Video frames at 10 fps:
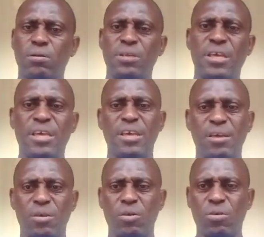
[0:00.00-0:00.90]

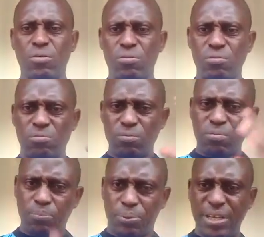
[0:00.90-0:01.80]
the
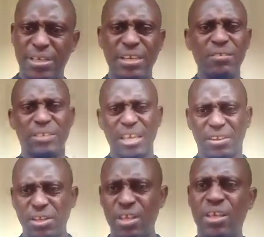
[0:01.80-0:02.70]
breeding
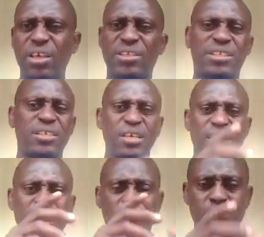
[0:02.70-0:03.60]
techniques,
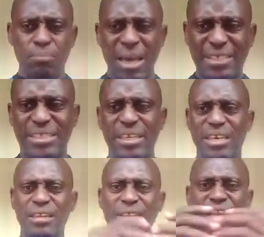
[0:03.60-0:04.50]

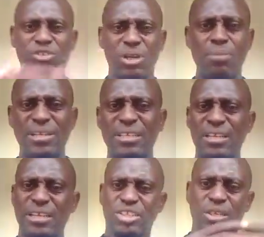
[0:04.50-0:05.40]
mating, natural
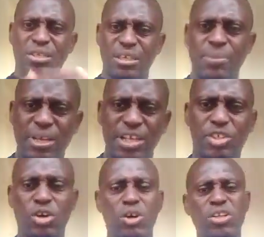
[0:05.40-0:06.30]
mating,
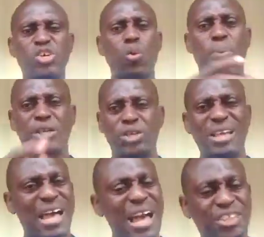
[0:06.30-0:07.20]
insemination, incubation
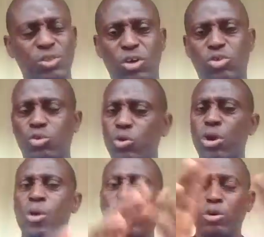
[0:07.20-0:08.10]
and hatching also.
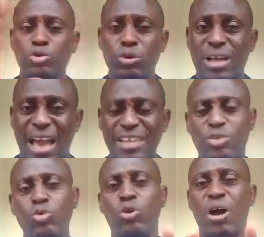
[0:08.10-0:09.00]
We're going to
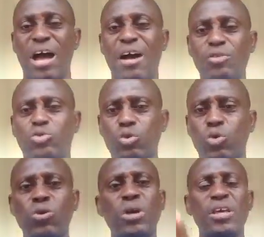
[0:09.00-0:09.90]
guide you on how
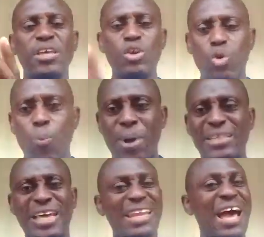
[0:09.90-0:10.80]
to
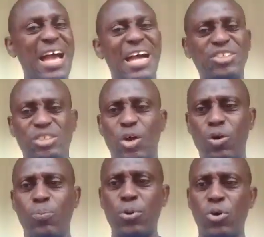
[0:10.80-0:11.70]
incubate and hatch your
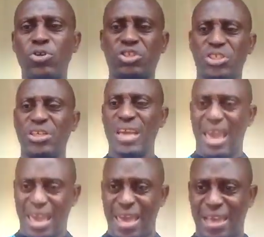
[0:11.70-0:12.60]
own poultry
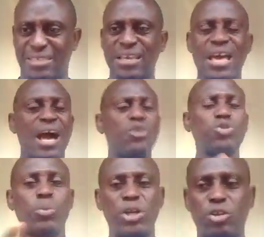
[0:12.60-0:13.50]
eggs, how
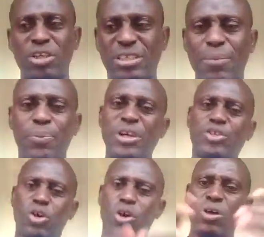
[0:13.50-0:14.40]
to monitor the
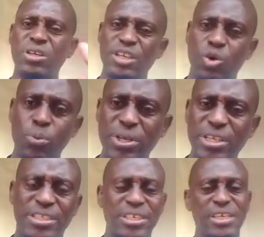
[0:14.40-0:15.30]
temperature, the
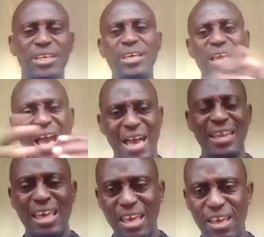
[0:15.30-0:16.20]
humidity,
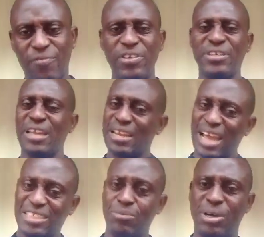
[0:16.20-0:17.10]
and everything, and
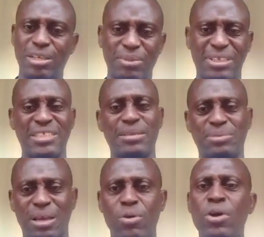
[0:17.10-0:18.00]
hatching management at the same
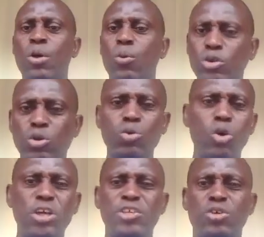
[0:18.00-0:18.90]
time. We also
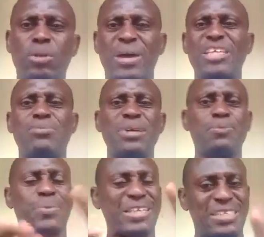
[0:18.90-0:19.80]
go into the
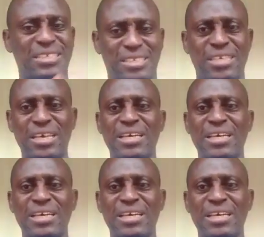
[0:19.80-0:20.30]
management practices,